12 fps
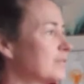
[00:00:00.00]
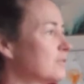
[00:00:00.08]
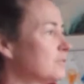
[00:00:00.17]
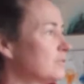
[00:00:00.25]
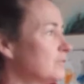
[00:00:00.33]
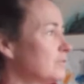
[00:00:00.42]

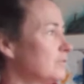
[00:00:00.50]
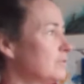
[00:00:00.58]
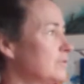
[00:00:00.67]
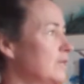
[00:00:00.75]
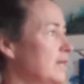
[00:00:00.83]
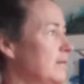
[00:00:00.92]

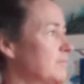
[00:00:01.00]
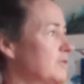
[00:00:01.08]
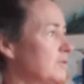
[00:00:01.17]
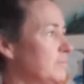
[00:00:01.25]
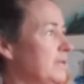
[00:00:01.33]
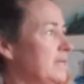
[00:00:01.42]
So I'm
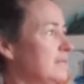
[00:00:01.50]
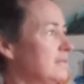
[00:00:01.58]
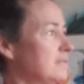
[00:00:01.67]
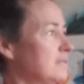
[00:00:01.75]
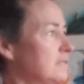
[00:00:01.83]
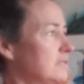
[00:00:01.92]
going to
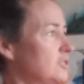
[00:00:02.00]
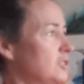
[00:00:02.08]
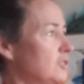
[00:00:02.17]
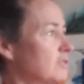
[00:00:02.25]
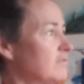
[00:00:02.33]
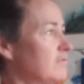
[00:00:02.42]
paint this
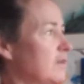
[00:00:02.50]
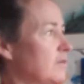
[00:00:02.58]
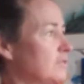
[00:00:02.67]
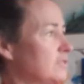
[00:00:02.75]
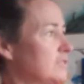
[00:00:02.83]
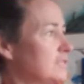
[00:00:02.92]
jug of
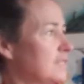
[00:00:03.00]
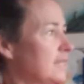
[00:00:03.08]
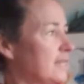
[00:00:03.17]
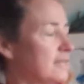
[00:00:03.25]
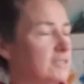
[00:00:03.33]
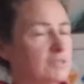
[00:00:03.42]
flowers
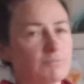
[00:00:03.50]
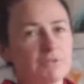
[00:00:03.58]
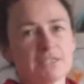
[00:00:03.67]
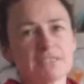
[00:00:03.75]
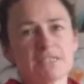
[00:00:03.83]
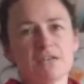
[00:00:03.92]
today.
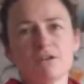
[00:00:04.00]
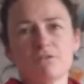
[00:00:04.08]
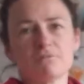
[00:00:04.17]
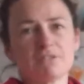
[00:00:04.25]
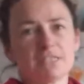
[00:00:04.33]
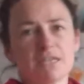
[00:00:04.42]
Spring is a
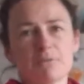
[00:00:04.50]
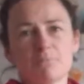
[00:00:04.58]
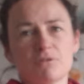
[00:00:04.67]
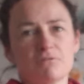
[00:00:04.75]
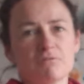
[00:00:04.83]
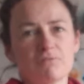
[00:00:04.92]
lovely time
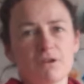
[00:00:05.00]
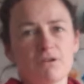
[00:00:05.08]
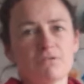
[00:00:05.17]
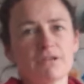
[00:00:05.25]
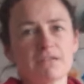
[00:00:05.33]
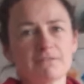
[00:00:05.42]
of
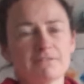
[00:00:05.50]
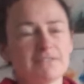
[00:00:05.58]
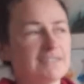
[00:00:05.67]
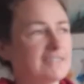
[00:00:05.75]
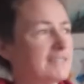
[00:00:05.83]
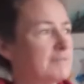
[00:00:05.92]
flowering
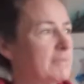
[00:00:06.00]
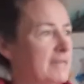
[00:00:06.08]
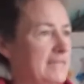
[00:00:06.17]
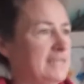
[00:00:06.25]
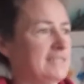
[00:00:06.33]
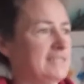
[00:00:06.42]

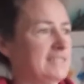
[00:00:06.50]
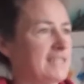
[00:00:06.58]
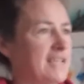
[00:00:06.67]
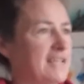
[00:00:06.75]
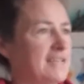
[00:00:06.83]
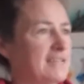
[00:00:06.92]
plants,
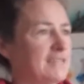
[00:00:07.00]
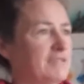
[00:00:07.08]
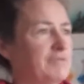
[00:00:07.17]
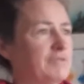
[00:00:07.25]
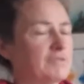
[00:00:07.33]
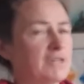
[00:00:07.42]
and
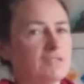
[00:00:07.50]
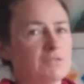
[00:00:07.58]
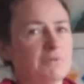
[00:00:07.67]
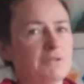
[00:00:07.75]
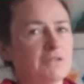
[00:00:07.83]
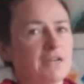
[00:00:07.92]
if you've got some
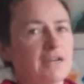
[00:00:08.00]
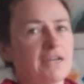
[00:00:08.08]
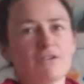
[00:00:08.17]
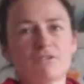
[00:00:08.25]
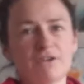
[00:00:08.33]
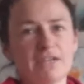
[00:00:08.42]
in your
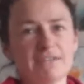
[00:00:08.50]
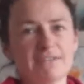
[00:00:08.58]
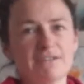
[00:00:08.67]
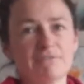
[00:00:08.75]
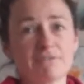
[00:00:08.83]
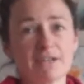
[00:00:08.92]
garden, great.
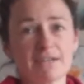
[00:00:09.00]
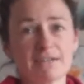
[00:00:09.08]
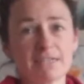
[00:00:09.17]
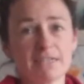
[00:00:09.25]
If not,